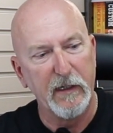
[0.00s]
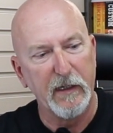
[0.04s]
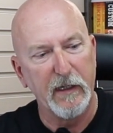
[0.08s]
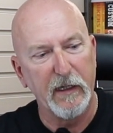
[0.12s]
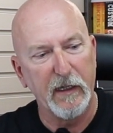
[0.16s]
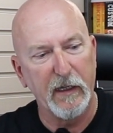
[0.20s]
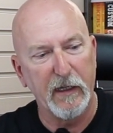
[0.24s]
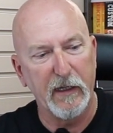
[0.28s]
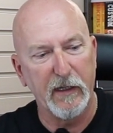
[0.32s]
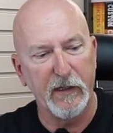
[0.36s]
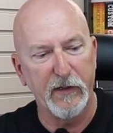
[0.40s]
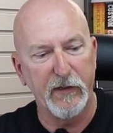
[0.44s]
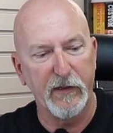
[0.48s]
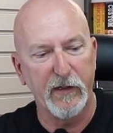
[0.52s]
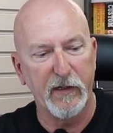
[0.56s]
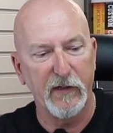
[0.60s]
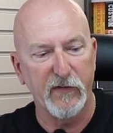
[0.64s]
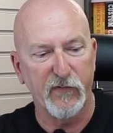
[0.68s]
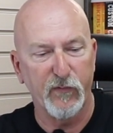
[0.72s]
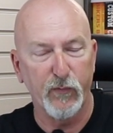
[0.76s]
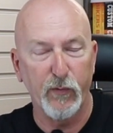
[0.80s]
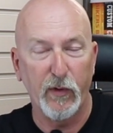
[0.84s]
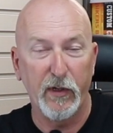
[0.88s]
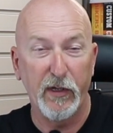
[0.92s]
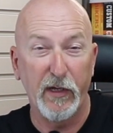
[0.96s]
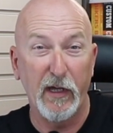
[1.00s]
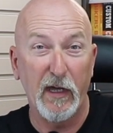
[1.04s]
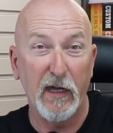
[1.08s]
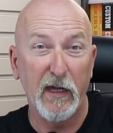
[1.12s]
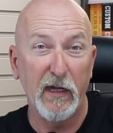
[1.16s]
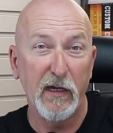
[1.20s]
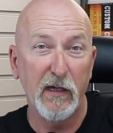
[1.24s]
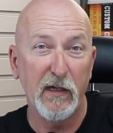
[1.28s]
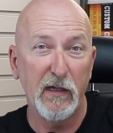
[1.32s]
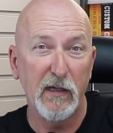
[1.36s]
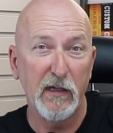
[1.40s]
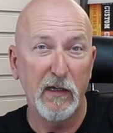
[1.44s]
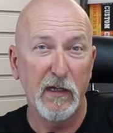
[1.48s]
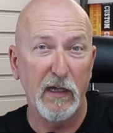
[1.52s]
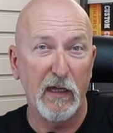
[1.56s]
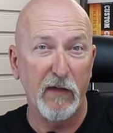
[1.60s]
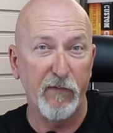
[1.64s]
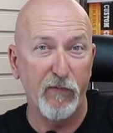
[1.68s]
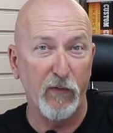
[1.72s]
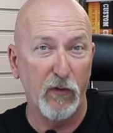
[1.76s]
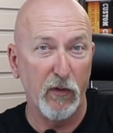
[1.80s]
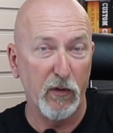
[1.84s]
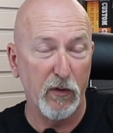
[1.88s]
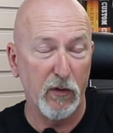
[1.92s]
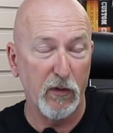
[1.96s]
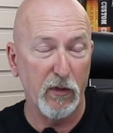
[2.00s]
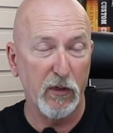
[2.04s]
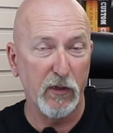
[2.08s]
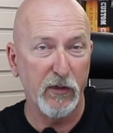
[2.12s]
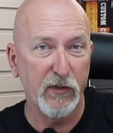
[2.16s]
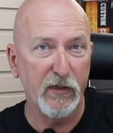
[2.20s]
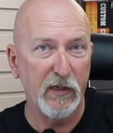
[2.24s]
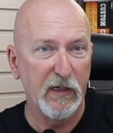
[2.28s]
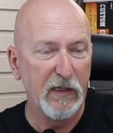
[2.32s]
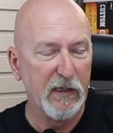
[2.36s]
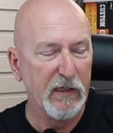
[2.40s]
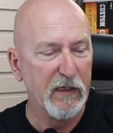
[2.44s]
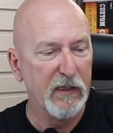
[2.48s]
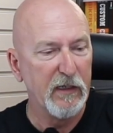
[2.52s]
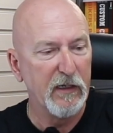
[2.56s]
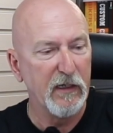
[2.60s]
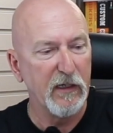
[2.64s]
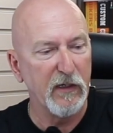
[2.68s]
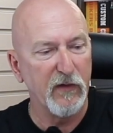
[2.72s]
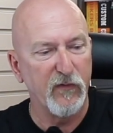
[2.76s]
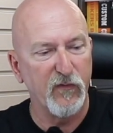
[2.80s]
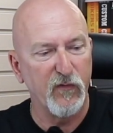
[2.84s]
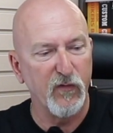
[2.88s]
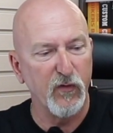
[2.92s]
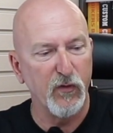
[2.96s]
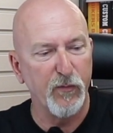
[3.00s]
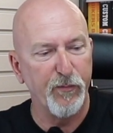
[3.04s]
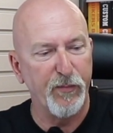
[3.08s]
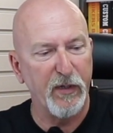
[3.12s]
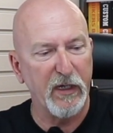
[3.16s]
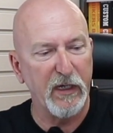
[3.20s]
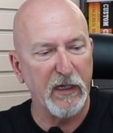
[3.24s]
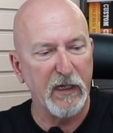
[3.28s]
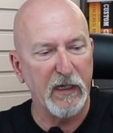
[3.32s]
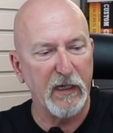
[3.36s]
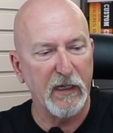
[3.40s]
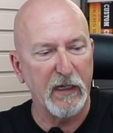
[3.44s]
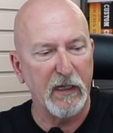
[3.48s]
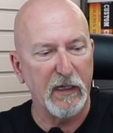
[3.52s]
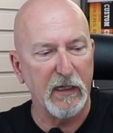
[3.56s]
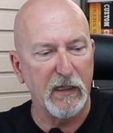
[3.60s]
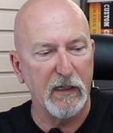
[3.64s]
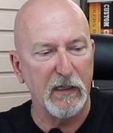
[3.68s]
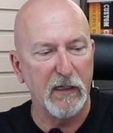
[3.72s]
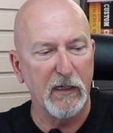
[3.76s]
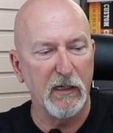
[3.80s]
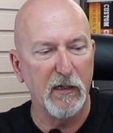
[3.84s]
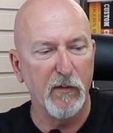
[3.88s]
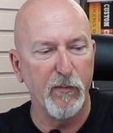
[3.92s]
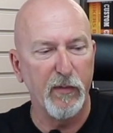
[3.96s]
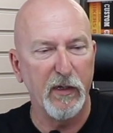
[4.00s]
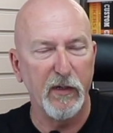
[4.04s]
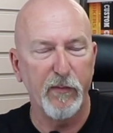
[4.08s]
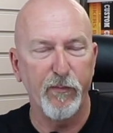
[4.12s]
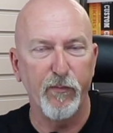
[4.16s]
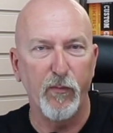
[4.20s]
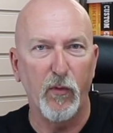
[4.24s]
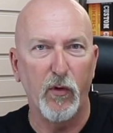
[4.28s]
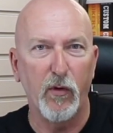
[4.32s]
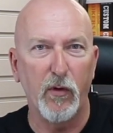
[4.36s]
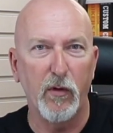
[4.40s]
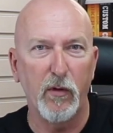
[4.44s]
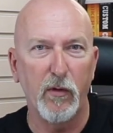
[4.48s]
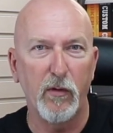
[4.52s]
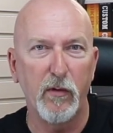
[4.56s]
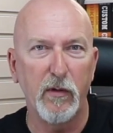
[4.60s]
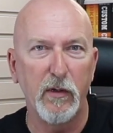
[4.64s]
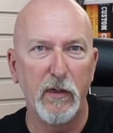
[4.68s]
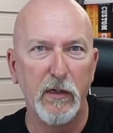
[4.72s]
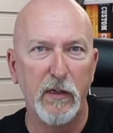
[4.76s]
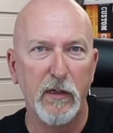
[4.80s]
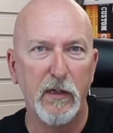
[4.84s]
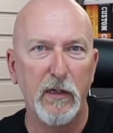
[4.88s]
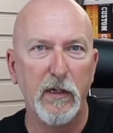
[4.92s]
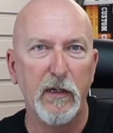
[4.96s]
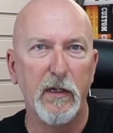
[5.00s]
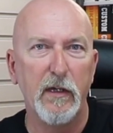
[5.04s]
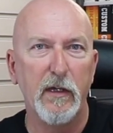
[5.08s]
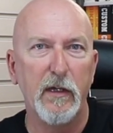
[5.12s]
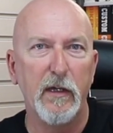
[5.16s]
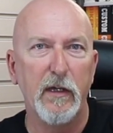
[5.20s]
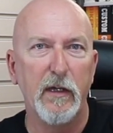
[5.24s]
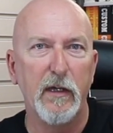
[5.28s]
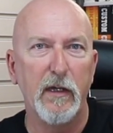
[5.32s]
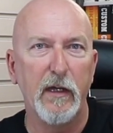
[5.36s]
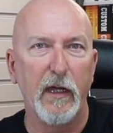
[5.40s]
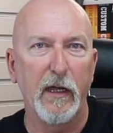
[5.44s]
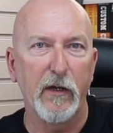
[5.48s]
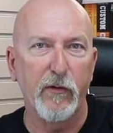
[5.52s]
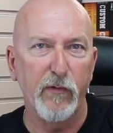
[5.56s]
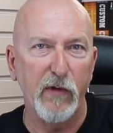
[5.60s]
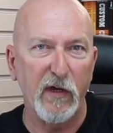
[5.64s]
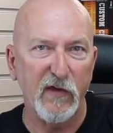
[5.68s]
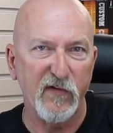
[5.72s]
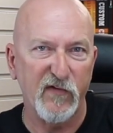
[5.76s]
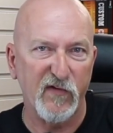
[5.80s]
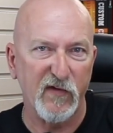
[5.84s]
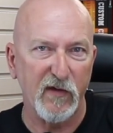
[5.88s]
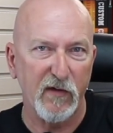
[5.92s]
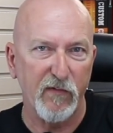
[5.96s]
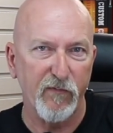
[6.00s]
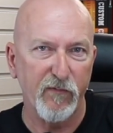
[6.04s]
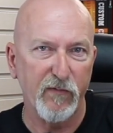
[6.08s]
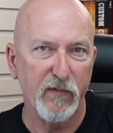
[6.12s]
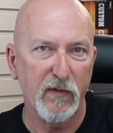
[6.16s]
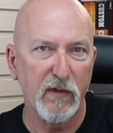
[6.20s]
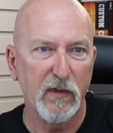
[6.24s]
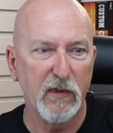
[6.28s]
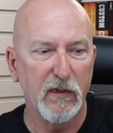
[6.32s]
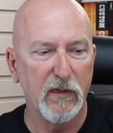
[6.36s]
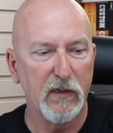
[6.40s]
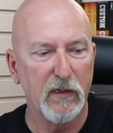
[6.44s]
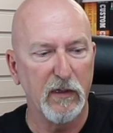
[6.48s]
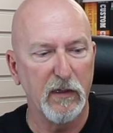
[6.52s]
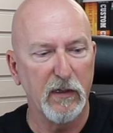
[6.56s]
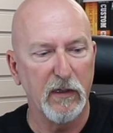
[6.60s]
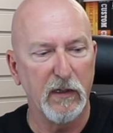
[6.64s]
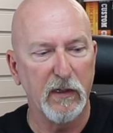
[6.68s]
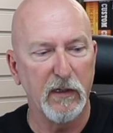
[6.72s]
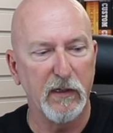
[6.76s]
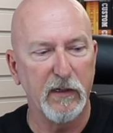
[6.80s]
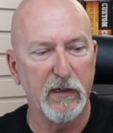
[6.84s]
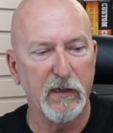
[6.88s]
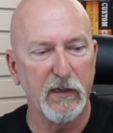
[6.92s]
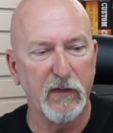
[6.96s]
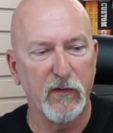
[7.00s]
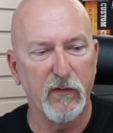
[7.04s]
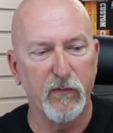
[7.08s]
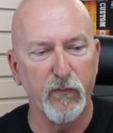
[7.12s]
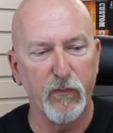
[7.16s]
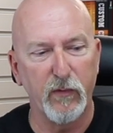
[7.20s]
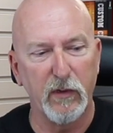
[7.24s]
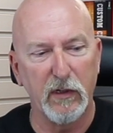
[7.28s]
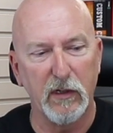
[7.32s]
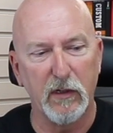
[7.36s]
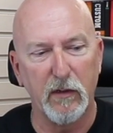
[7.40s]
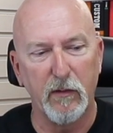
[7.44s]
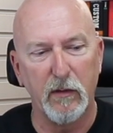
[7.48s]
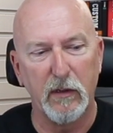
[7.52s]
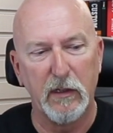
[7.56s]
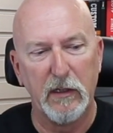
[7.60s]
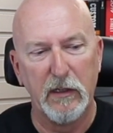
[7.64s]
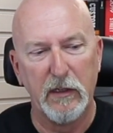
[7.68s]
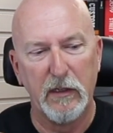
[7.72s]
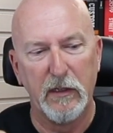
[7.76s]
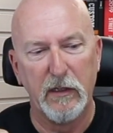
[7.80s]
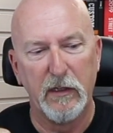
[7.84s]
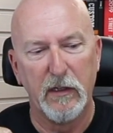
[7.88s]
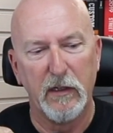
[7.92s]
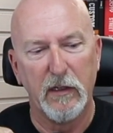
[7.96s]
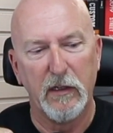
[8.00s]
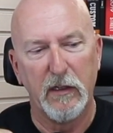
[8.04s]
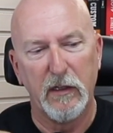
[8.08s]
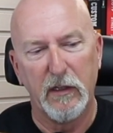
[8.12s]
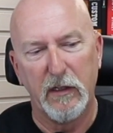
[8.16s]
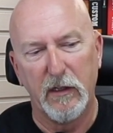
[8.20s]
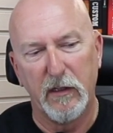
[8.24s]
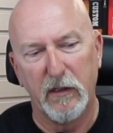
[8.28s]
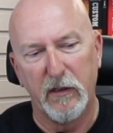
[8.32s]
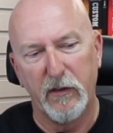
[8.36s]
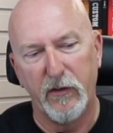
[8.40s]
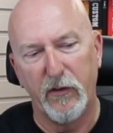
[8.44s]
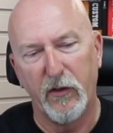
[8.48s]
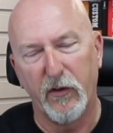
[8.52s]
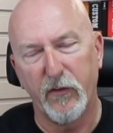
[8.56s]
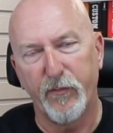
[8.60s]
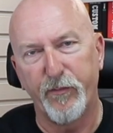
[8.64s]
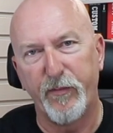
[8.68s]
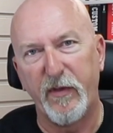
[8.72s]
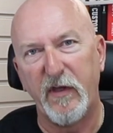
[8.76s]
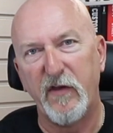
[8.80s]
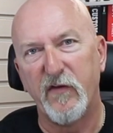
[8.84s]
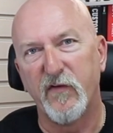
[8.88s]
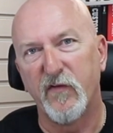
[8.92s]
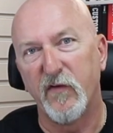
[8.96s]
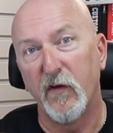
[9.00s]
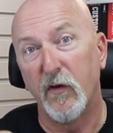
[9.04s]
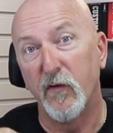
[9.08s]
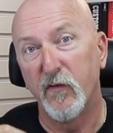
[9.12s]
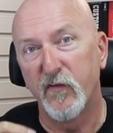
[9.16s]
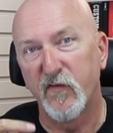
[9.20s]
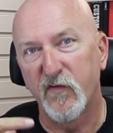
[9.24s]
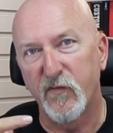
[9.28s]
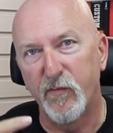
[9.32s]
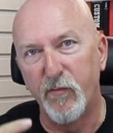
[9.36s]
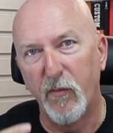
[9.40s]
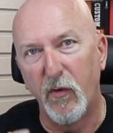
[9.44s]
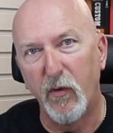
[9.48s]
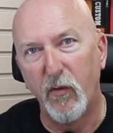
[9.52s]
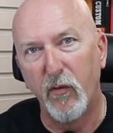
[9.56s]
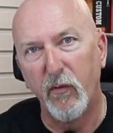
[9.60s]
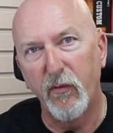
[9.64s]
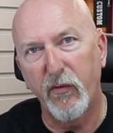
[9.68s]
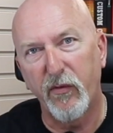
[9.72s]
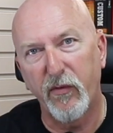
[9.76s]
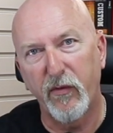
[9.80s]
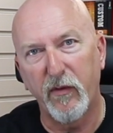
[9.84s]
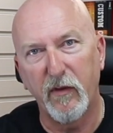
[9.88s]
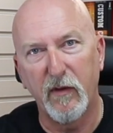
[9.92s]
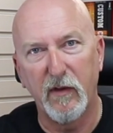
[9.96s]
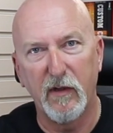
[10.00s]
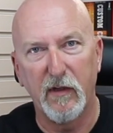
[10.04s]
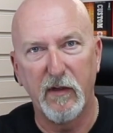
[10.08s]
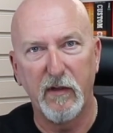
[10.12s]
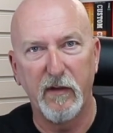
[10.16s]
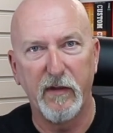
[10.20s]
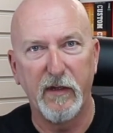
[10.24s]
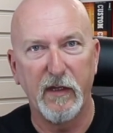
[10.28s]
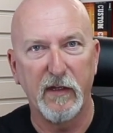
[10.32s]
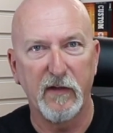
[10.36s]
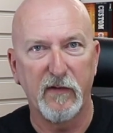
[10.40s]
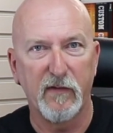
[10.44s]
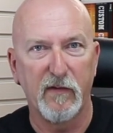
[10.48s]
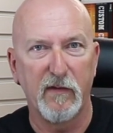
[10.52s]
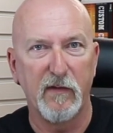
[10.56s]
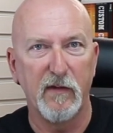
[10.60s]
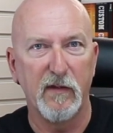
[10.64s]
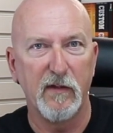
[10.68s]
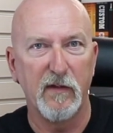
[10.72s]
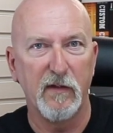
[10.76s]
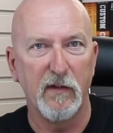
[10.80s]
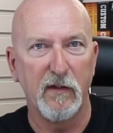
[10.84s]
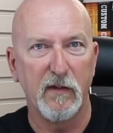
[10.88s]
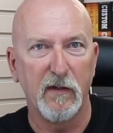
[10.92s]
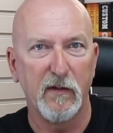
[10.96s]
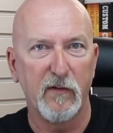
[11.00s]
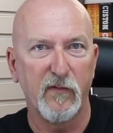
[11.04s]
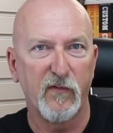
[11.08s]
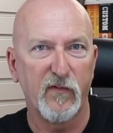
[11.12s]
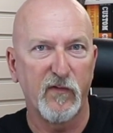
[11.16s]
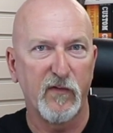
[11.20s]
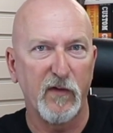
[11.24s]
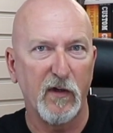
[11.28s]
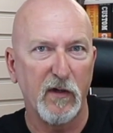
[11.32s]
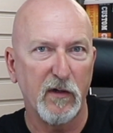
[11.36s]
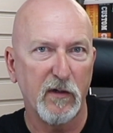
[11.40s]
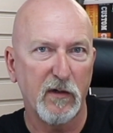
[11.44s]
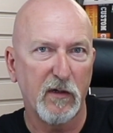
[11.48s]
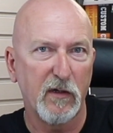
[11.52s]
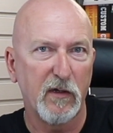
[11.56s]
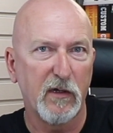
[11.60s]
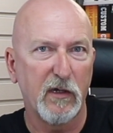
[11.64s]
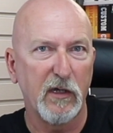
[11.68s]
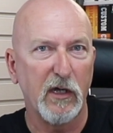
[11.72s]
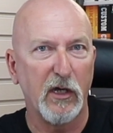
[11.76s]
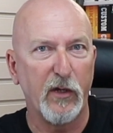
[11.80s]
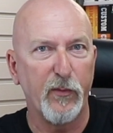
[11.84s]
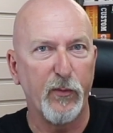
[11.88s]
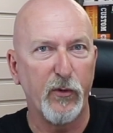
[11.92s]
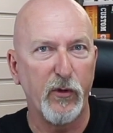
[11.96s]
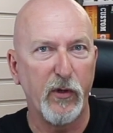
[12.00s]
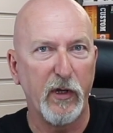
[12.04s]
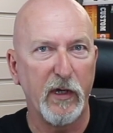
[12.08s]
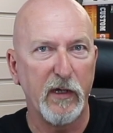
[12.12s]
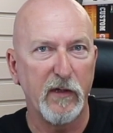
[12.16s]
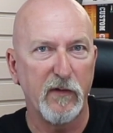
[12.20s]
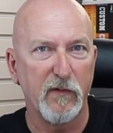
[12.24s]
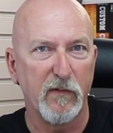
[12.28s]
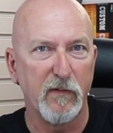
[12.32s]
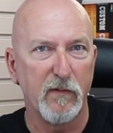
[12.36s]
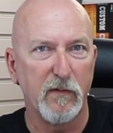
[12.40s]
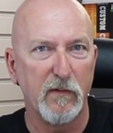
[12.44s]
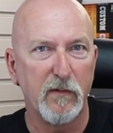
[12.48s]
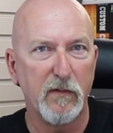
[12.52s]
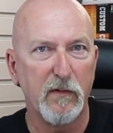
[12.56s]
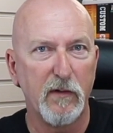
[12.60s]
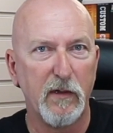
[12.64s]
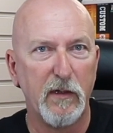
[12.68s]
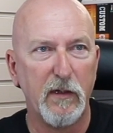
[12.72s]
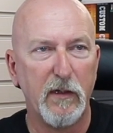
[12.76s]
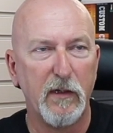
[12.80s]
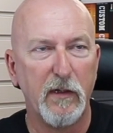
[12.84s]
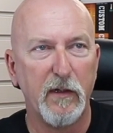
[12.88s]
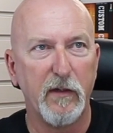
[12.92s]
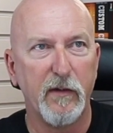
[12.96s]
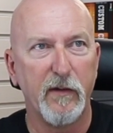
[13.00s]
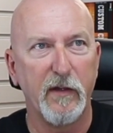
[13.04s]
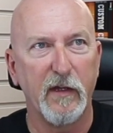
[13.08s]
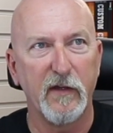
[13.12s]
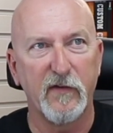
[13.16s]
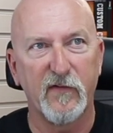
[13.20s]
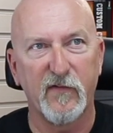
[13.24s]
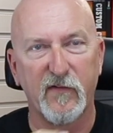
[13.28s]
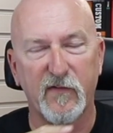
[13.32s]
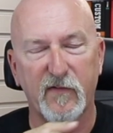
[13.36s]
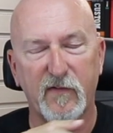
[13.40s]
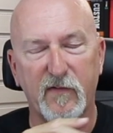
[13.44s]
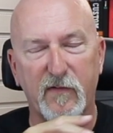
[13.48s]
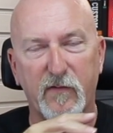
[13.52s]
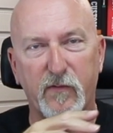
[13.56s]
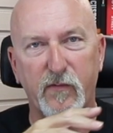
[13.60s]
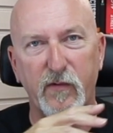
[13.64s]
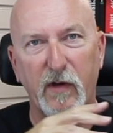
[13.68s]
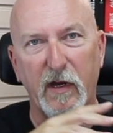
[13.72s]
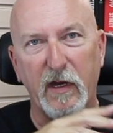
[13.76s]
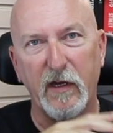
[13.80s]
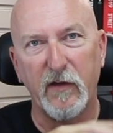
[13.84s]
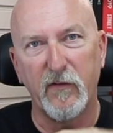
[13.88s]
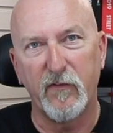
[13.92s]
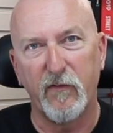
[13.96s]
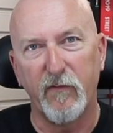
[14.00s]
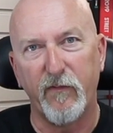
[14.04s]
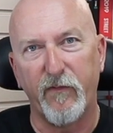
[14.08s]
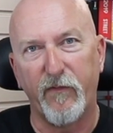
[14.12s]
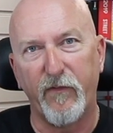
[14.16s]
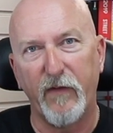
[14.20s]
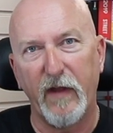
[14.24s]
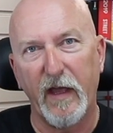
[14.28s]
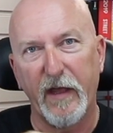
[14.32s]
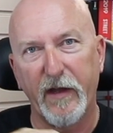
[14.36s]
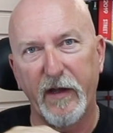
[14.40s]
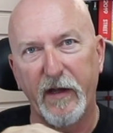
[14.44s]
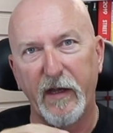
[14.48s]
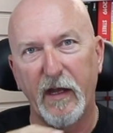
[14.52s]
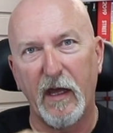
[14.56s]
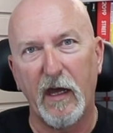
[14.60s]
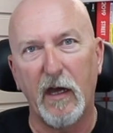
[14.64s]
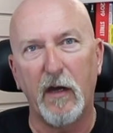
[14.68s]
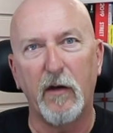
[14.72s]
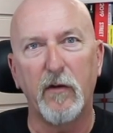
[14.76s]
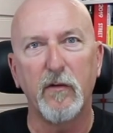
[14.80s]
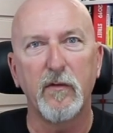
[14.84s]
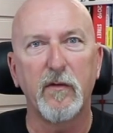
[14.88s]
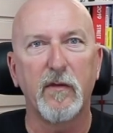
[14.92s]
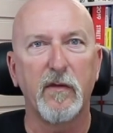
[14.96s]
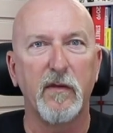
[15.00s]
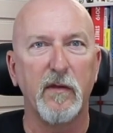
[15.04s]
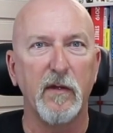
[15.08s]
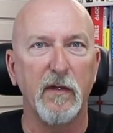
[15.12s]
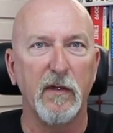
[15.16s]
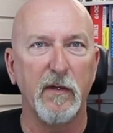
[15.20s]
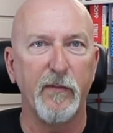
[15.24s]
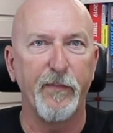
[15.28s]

and as what I have heard, it should be a little bit more aggressive, and it will not be so smooth that the stock carburetor that's try to flatten out